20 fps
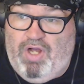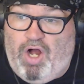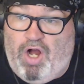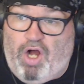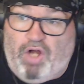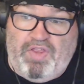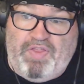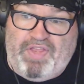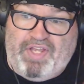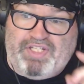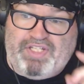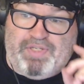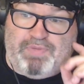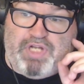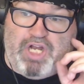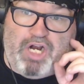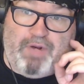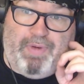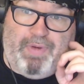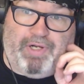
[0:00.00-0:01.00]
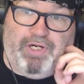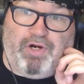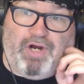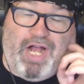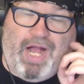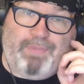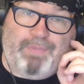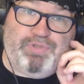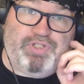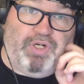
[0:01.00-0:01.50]
All the things I'm talking about here are
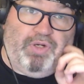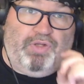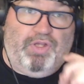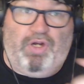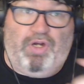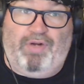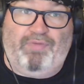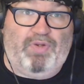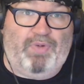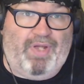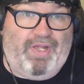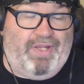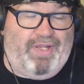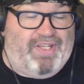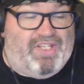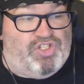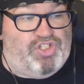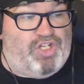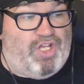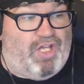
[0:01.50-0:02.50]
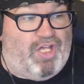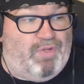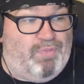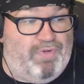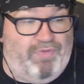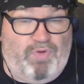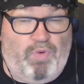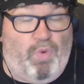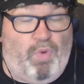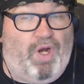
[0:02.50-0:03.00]
optional. You don't have to do any of this shit.
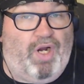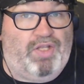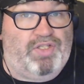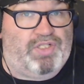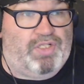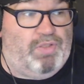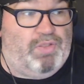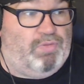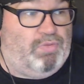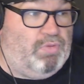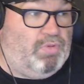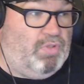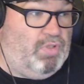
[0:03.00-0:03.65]
But if you wanted to,